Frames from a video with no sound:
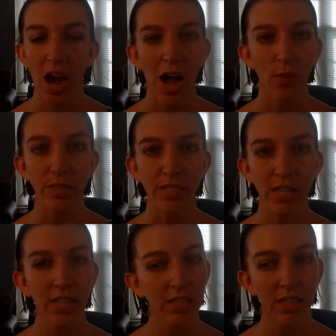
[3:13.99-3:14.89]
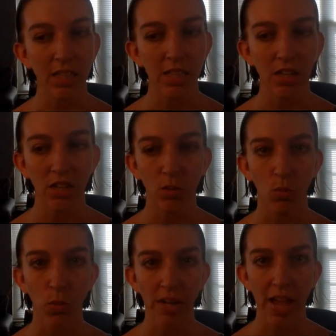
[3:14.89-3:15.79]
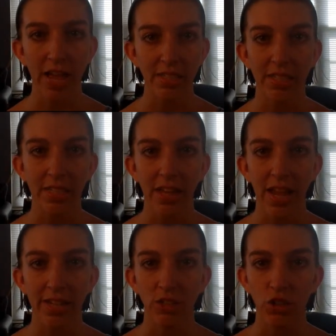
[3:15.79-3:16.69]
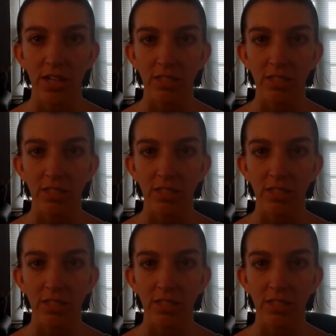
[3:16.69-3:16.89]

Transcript: I was sitting in the theater when it ended, and it